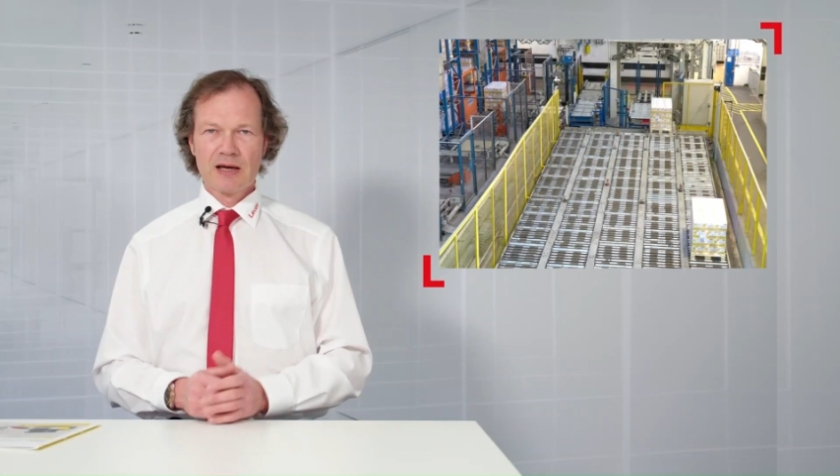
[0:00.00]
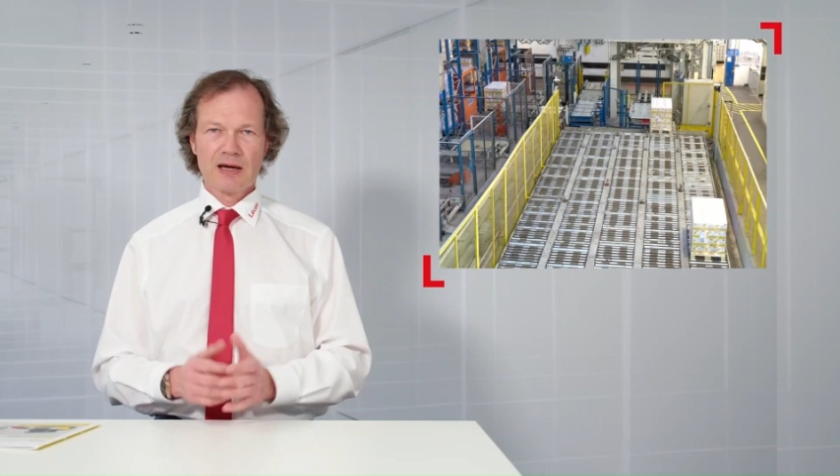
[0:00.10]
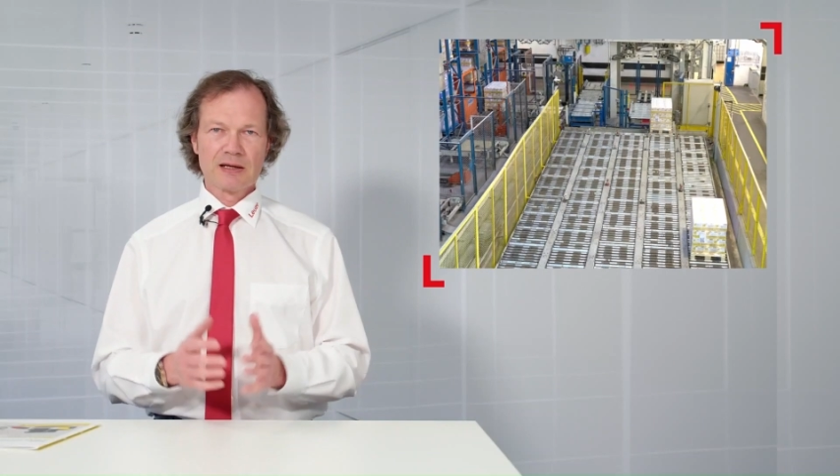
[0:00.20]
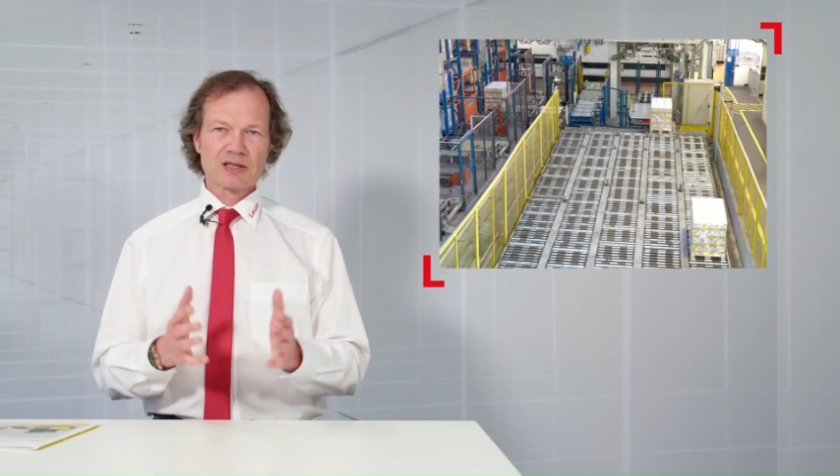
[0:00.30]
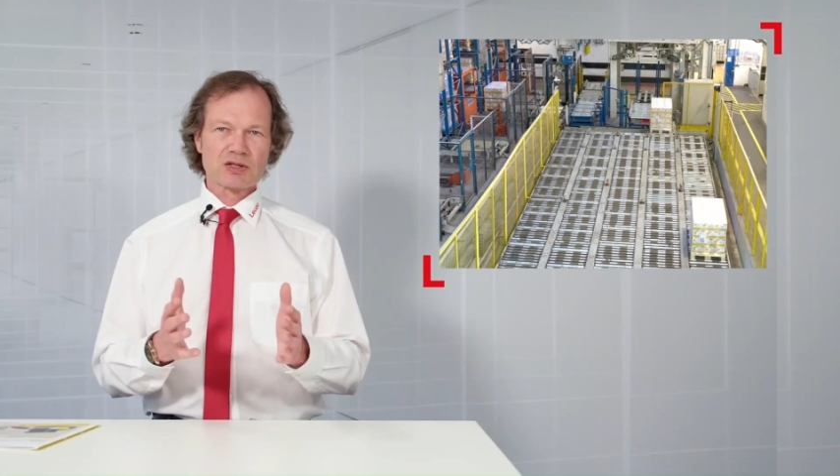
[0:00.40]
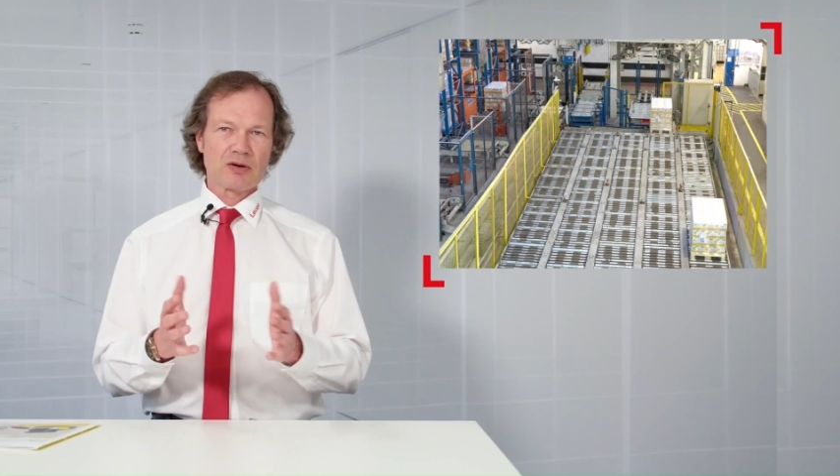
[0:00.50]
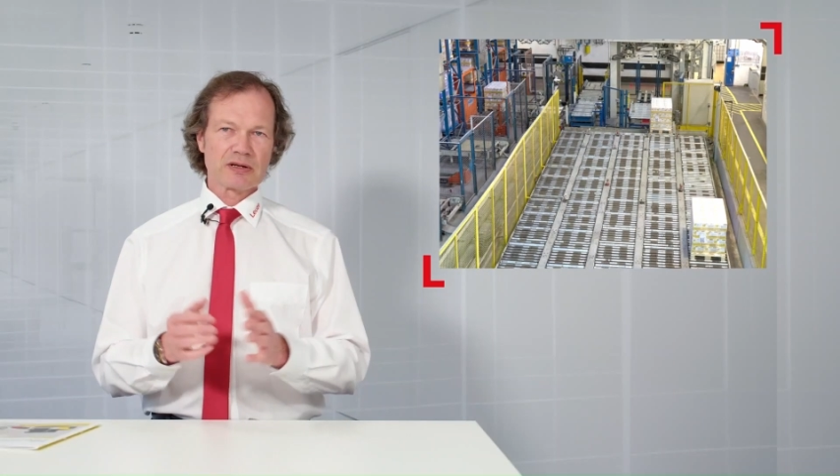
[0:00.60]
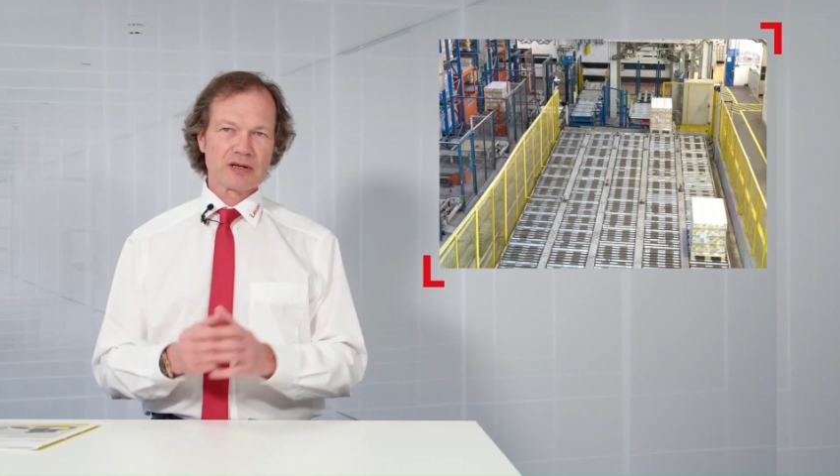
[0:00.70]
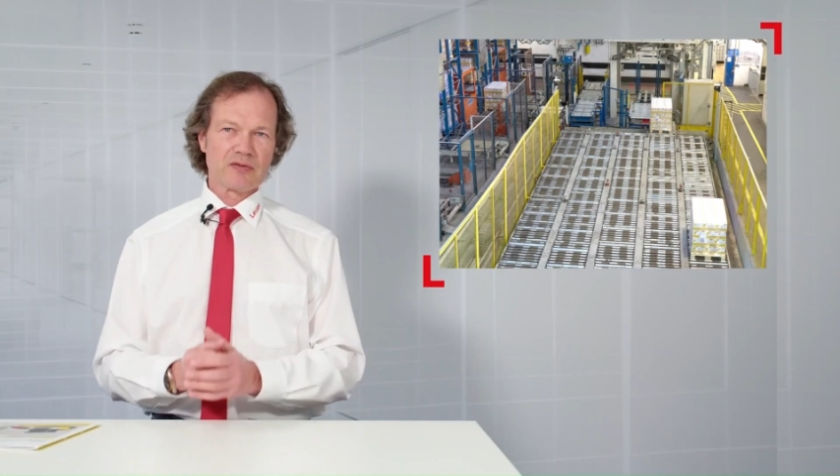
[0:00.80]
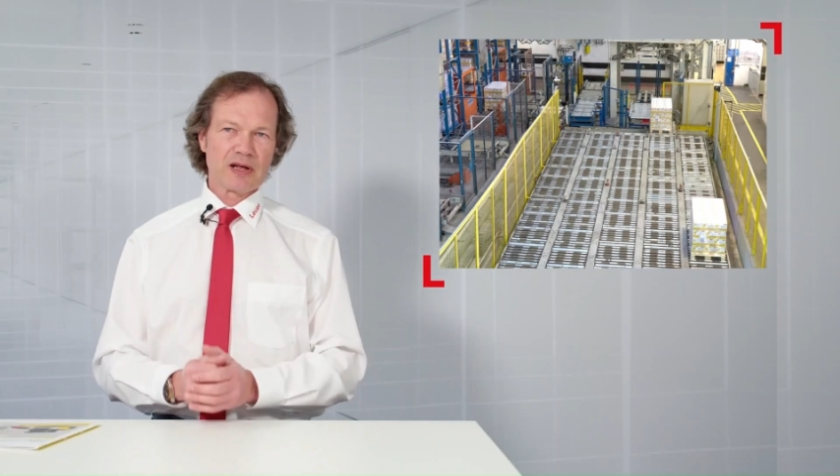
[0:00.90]
An installed
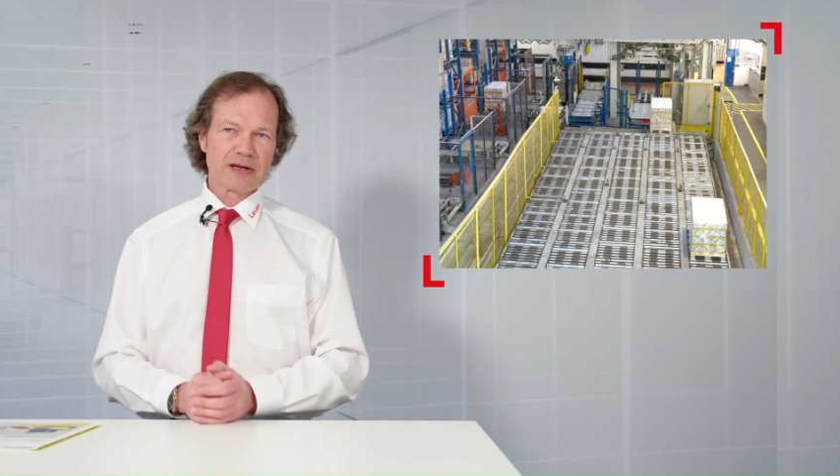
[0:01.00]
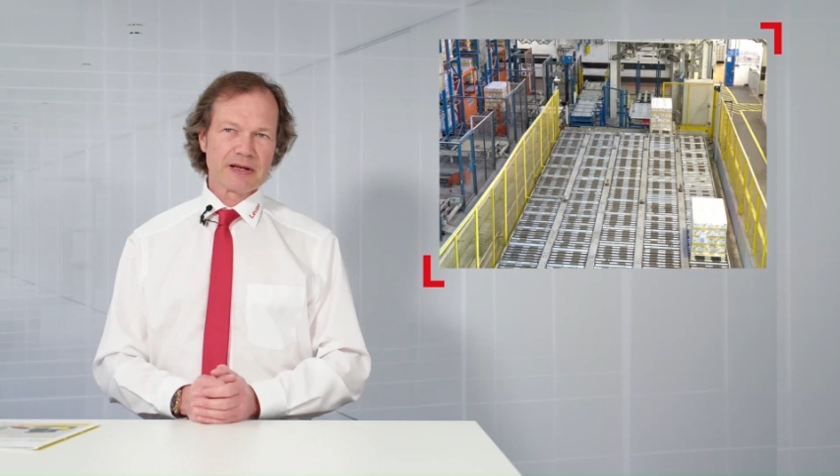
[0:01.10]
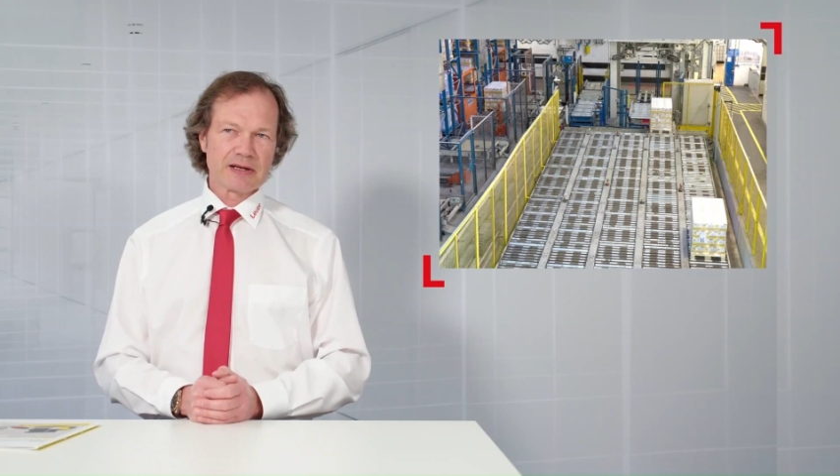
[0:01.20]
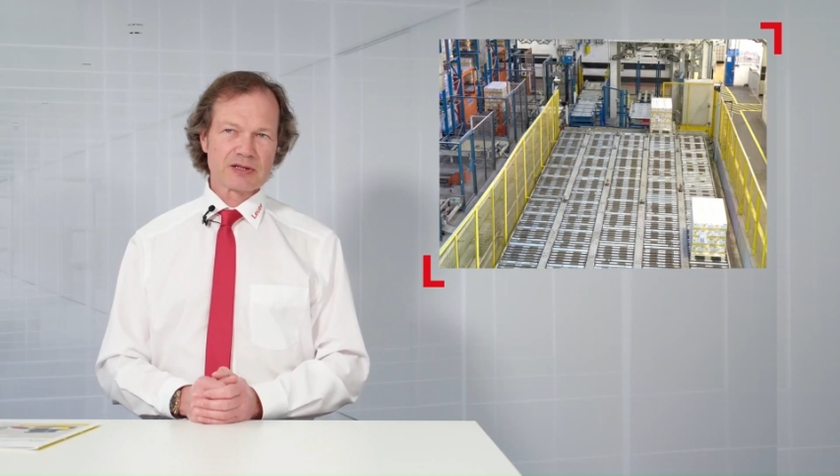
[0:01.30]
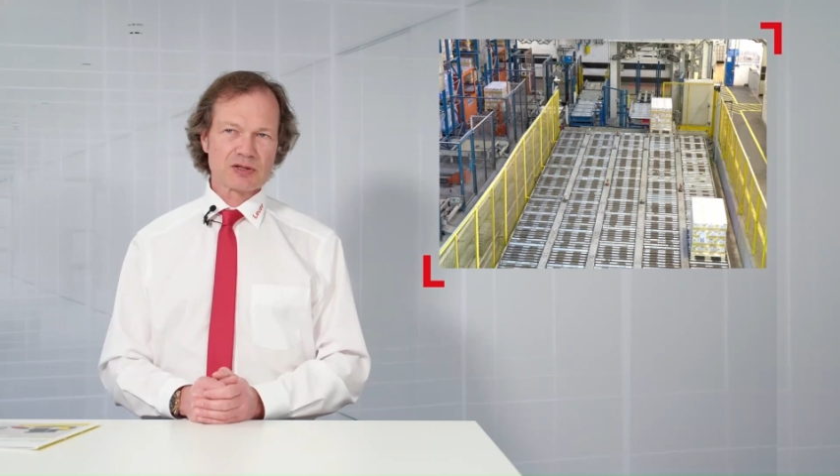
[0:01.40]
and validated